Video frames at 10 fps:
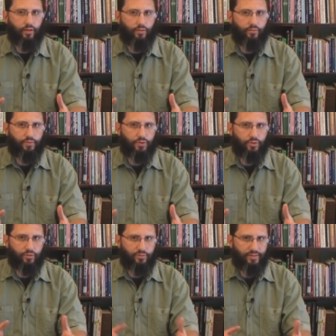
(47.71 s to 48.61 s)
of
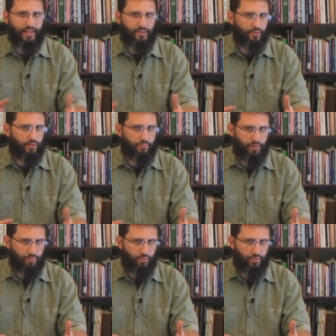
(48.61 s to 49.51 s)
certain dates that
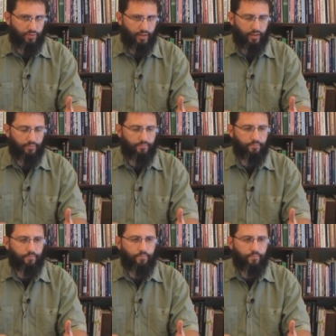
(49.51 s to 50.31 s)
people are setting,